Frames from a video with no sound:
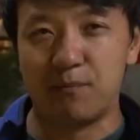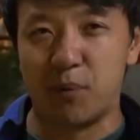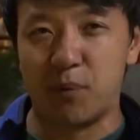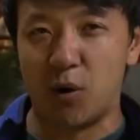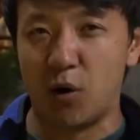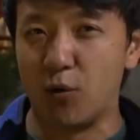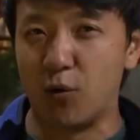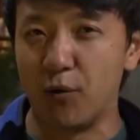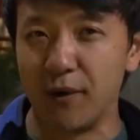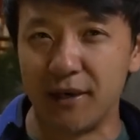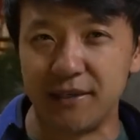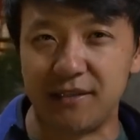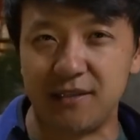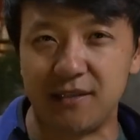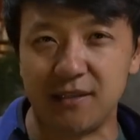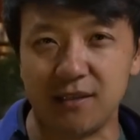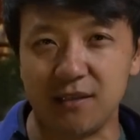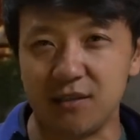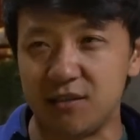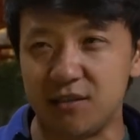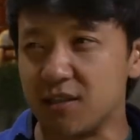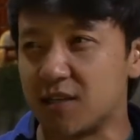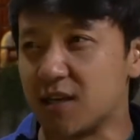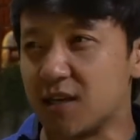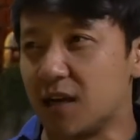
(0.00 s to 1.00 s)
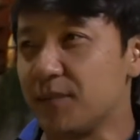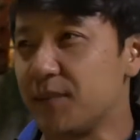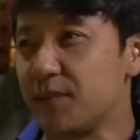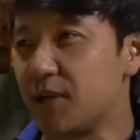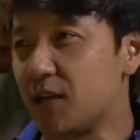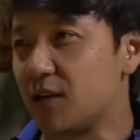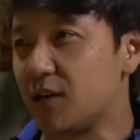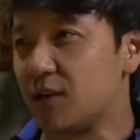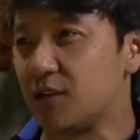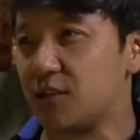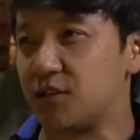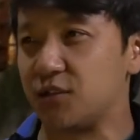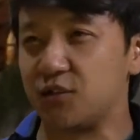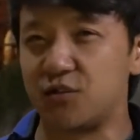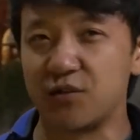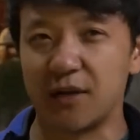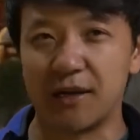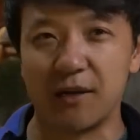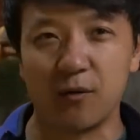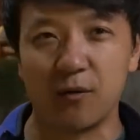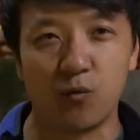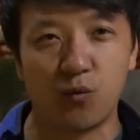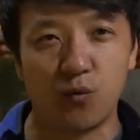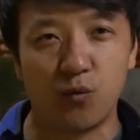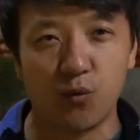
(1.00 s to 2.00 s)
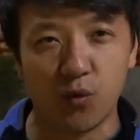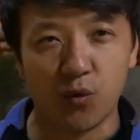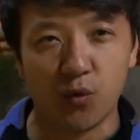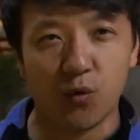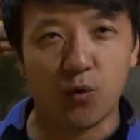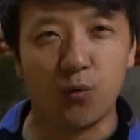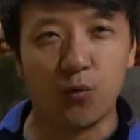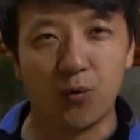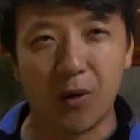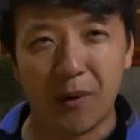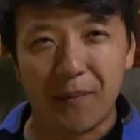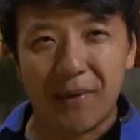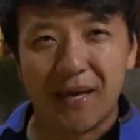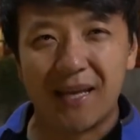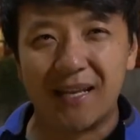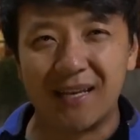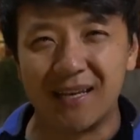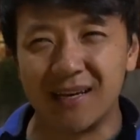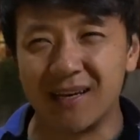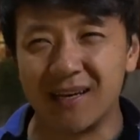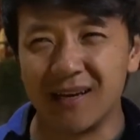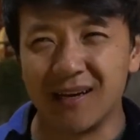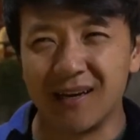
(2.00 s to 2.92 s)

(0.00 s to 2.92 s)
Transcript: poets used to come here to try to woo women,